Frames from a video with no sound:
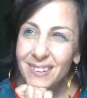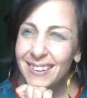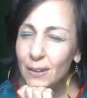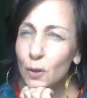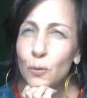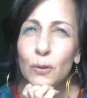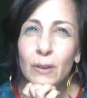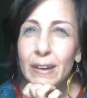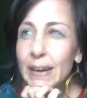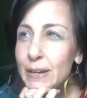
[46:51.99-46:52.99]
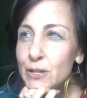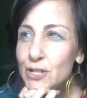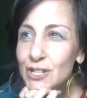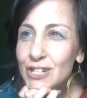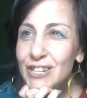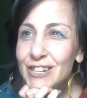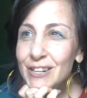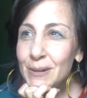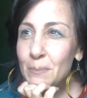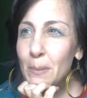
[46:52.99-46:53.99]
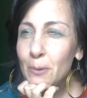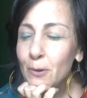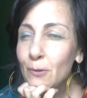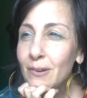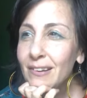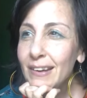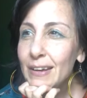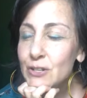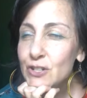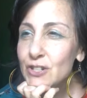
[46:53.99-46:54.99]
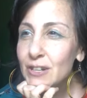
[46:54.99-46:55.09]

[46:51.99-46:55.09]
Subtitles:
Didn't Courage, remember Courage,